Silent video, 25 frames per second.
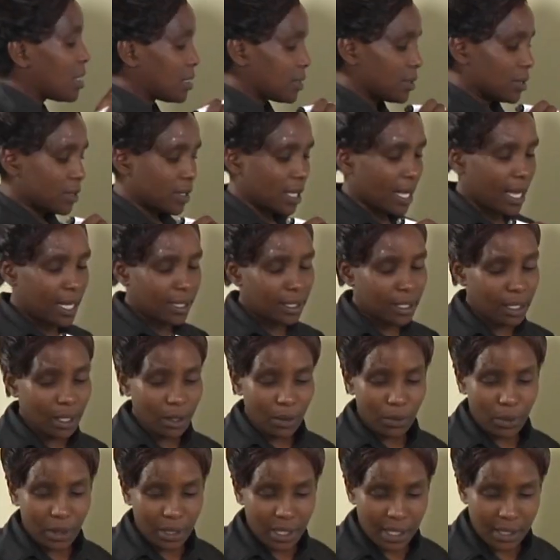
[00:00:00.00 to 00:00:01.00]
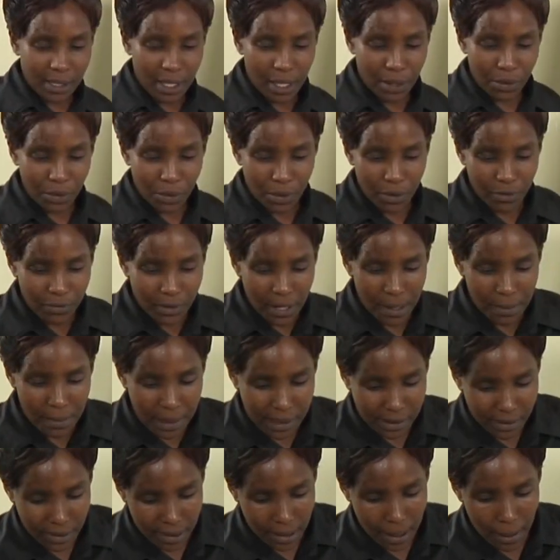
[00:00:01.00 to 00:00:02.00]
the society, what is the role of
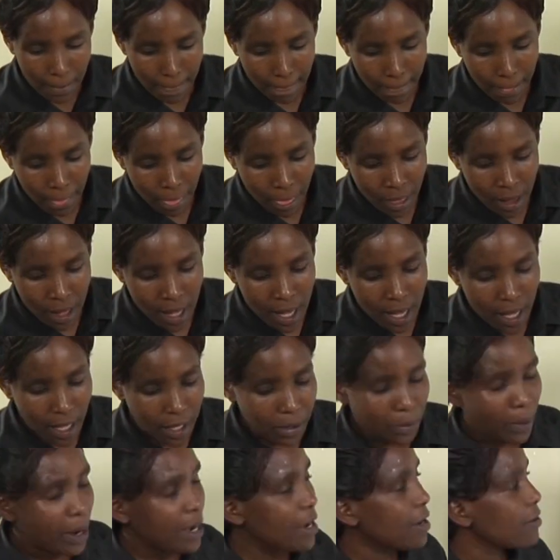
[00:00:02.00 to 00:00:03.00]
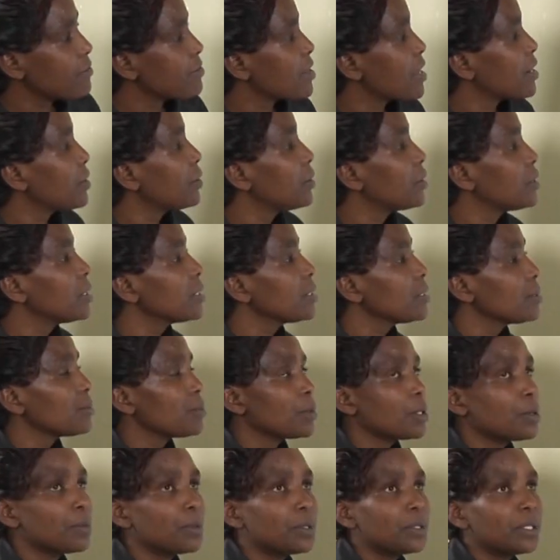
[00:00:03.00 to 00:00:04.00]
chemistry. And one of the roles,
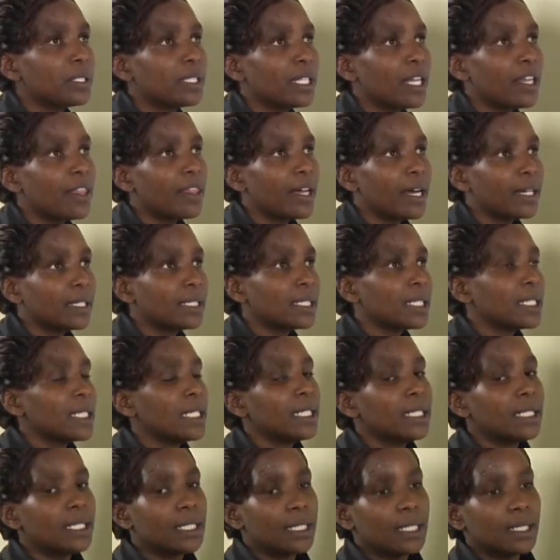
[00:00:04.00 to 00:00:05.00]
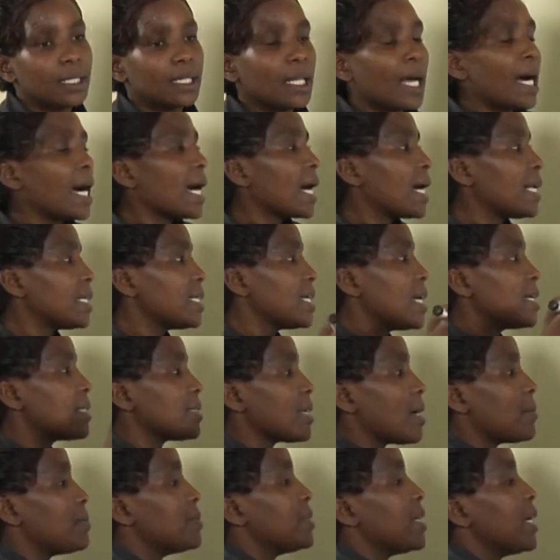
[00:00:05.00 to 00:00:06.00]
we would say that it is a career
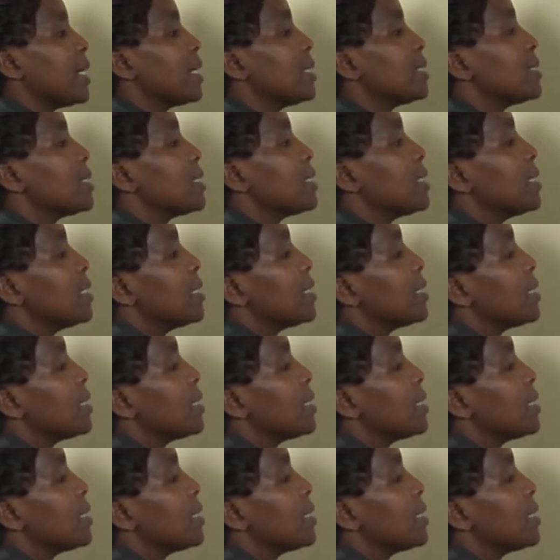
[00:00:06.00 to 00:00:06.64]
subject.